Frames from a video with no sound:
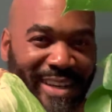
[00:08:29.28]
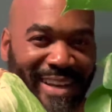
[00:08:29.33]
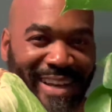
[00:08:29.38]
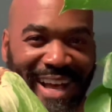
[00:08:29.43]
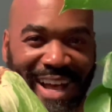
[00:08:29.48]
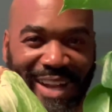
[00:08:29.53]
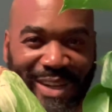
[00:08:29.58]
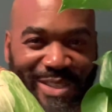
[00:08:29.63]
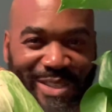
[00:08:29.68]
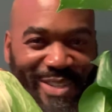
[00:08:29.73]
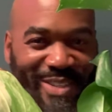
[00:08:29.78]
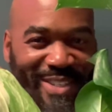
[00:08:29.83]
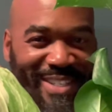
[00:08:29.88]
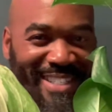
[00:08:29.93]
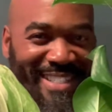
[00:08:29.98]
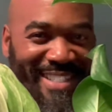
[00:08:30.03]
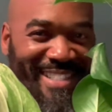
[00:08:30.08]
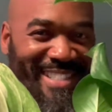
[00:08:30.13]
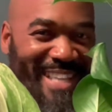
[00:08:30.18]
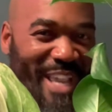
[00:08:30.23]
I look so good
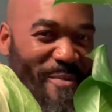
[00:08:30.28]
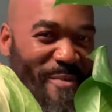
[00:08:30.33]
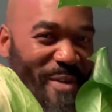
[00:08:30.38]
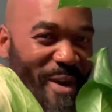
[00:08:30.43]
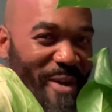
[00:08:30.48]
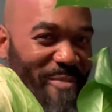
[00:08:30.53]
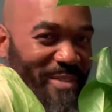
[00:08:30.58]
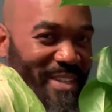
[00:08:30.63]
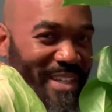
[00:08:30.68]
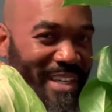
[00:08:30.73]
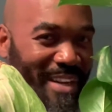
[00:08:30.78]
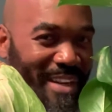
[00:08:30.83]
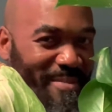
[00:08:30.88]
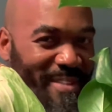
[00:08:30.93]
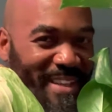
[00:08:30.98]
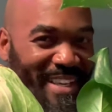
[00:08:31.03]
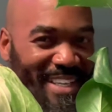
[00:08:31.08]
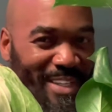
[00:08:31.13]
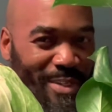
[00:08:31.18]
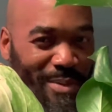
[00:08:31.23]
in this camera. I'm looking, I'm
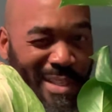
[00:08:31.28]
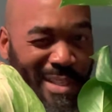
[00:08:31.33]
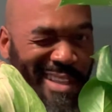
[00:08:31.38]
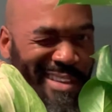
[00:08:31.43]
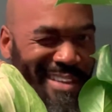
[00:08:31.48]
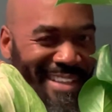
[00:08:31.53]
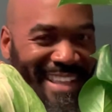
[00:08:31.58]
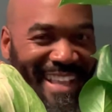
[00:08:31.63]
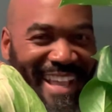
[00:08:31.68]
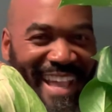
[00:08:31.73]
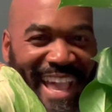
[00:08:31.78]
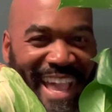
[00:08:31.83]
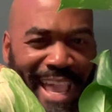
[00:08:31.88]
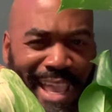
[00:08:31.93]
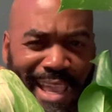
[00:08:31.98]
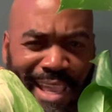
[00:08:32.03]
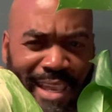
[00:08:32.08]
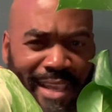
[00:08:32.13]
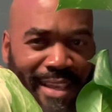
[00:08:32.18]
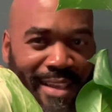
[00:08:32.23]
like,
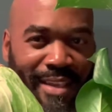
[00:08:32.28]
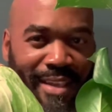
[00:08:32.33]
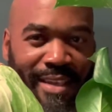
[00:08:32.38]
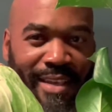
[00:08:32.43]
hey,